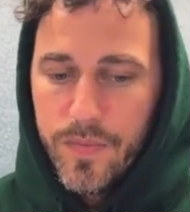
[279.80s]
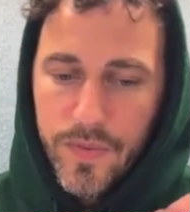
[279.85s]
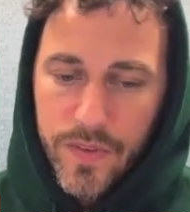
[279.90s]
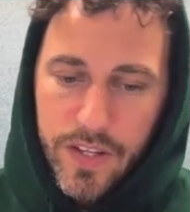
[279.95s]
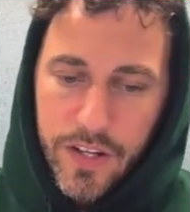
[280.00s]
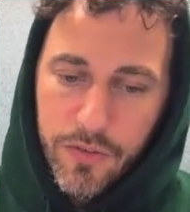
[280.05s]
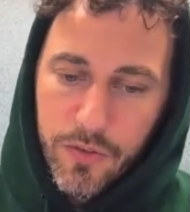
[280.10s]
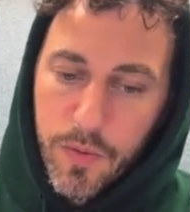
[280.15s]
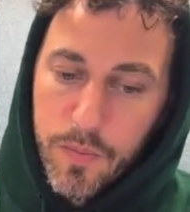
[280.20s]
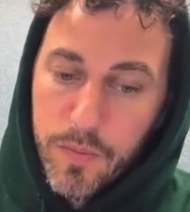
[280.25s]

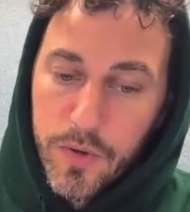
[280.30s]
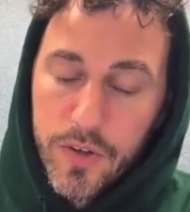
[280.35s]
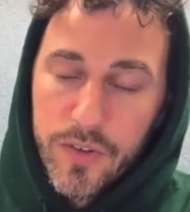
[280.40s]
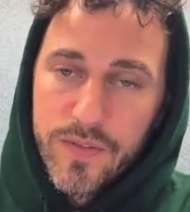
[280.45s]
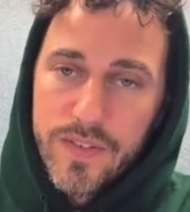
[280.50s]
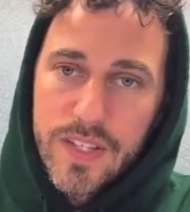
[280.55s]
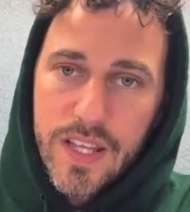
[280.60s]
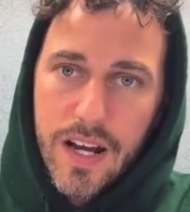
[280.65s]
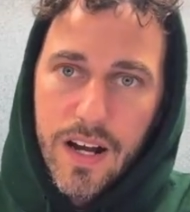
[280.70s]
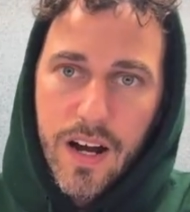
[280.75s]
it
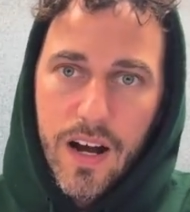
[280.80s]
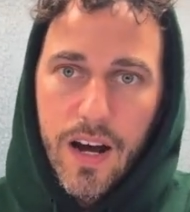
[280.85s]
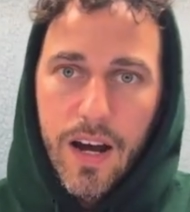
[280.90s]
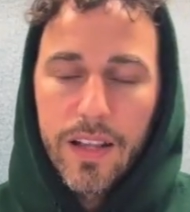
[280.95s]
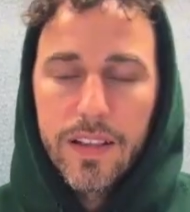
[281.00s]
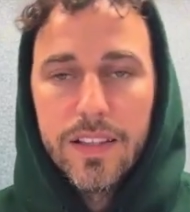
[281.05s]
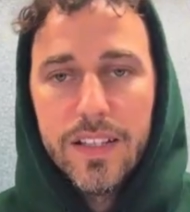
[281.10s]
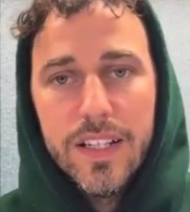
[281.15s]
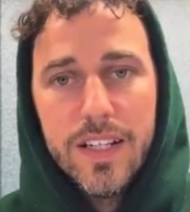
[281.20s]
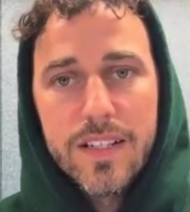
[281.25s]
removes that
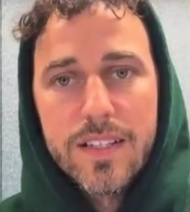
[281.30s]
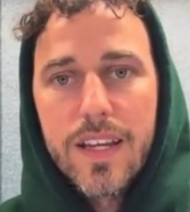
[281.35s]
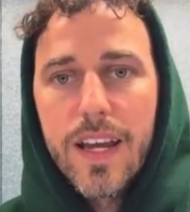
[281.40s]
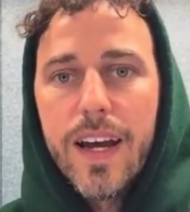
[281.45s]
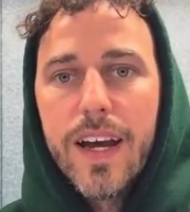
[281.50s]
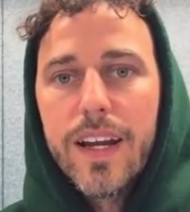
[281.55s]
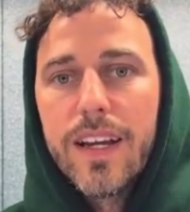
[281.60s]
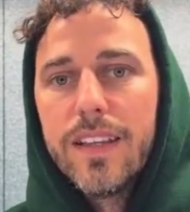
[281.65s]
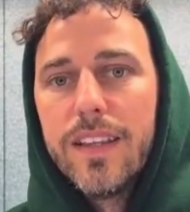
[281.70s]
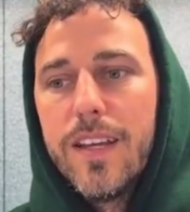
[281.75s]
hot lead
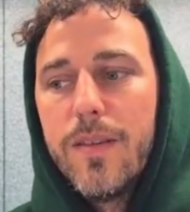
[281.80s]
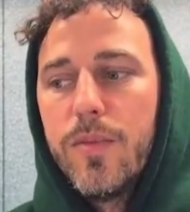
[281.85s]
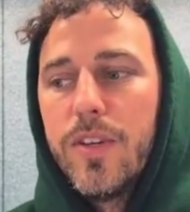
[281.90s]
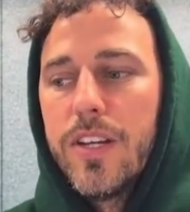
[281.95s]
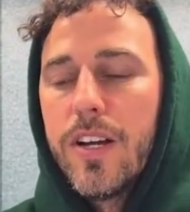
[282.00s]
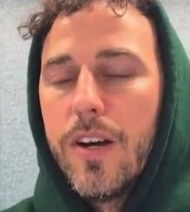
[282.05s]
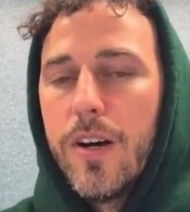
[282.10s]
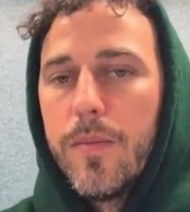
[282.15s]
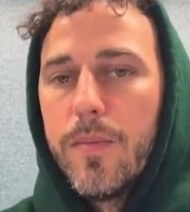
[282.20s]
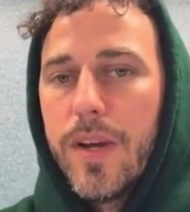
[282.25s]
tag and they
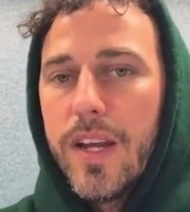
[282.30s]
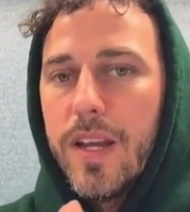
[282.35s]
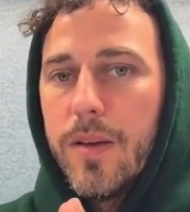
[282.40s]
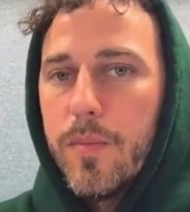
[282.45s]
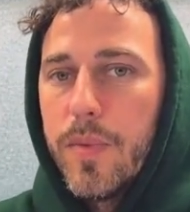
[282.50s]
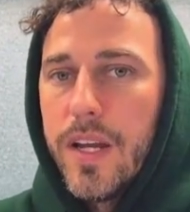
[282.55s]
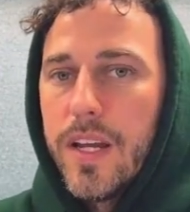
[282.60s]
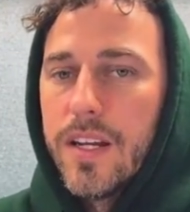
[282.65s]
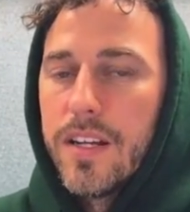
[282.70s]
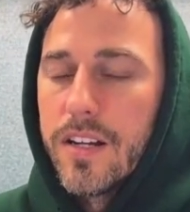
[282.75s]
become a
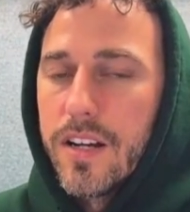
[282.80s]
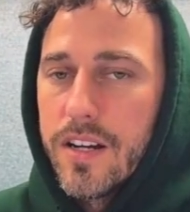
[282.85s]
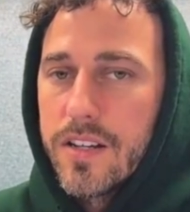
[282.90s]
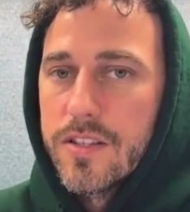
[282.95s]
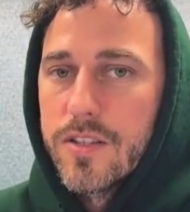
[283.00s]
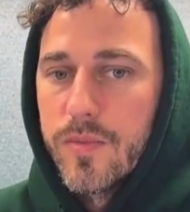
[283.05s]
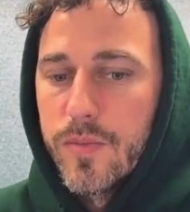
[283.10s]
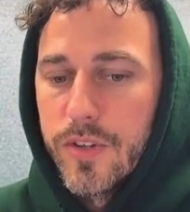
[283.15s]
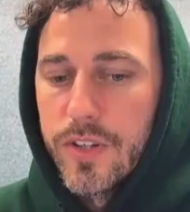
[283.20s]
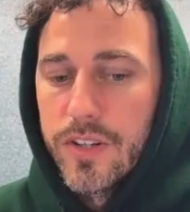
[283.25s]
paying
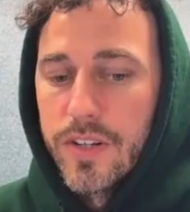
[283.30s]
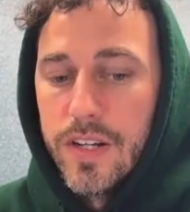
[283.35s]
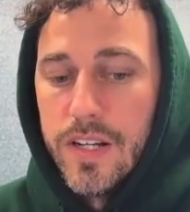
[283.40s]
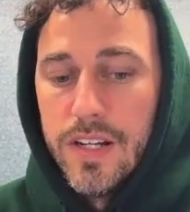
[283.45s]
customer.